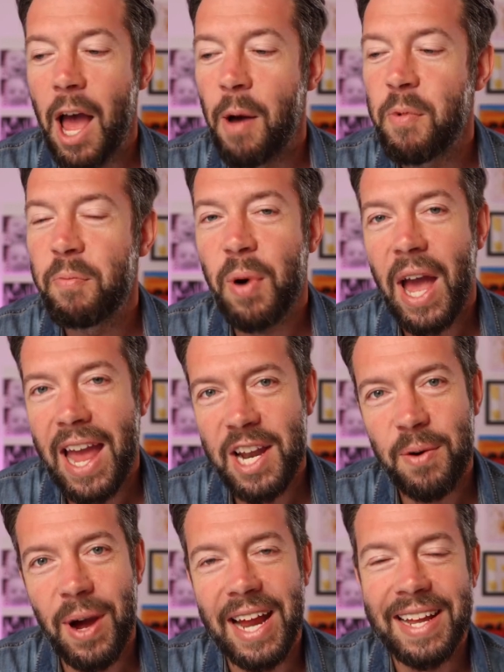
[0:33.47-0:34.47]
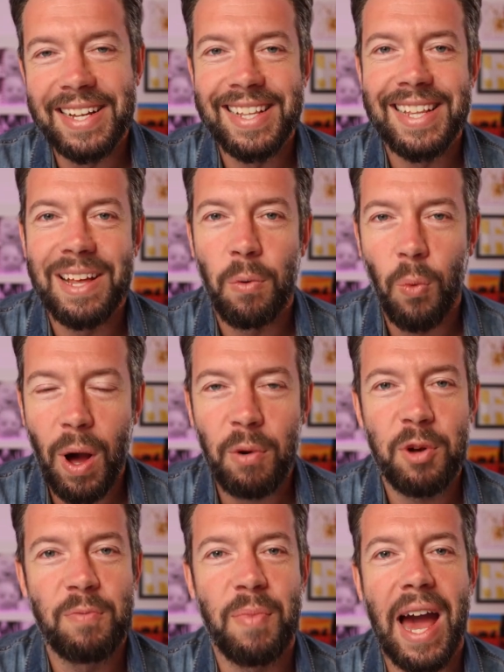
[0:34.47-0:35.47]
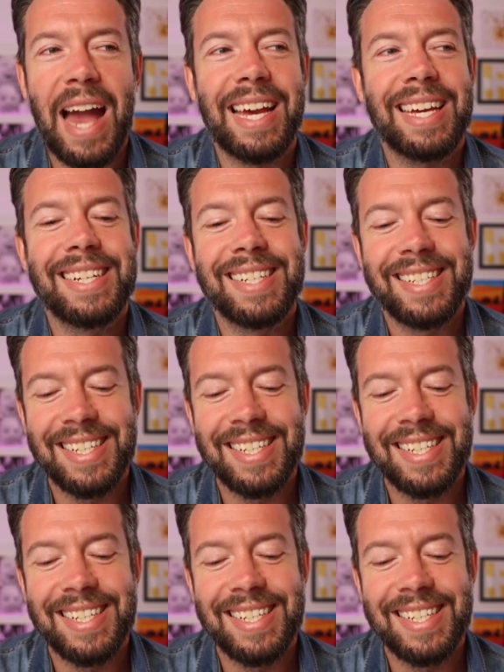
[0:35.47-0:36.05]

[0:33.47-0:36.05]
But anyway, welcome back.